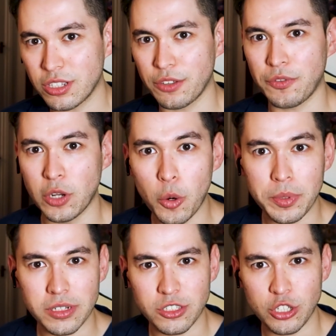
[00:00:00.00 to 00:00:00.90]
to the
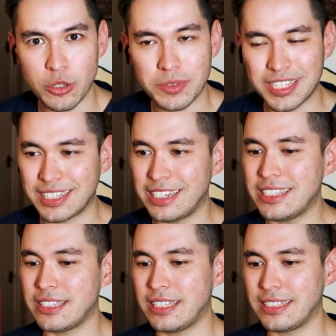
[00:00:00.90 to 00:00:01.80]
fallopian tubes, it can
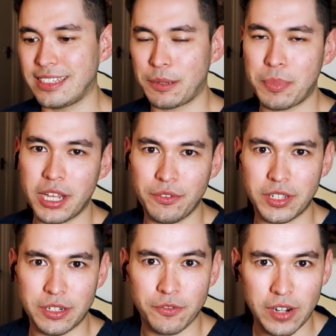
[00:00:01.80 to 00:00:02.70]
lead to things like
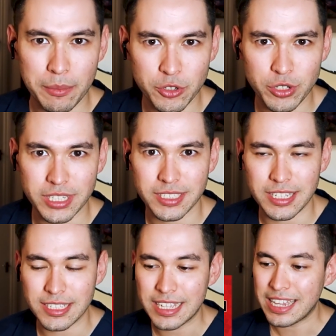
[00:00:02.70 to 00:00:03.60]
pelvic inflammatory
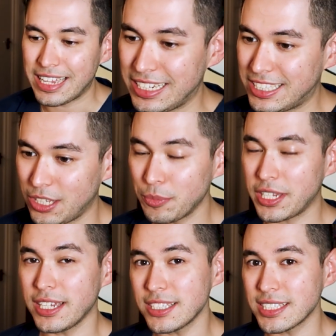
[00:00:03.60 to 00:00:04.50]
disease, in some
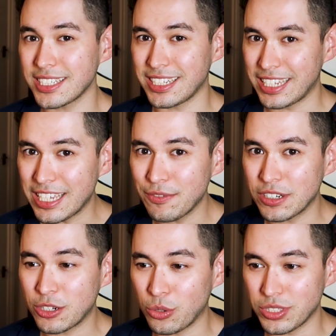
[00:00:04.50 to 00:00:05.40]
cases it can
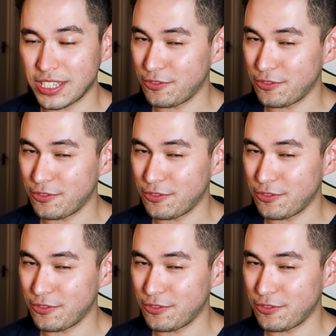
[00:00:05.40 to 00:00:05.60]
even cause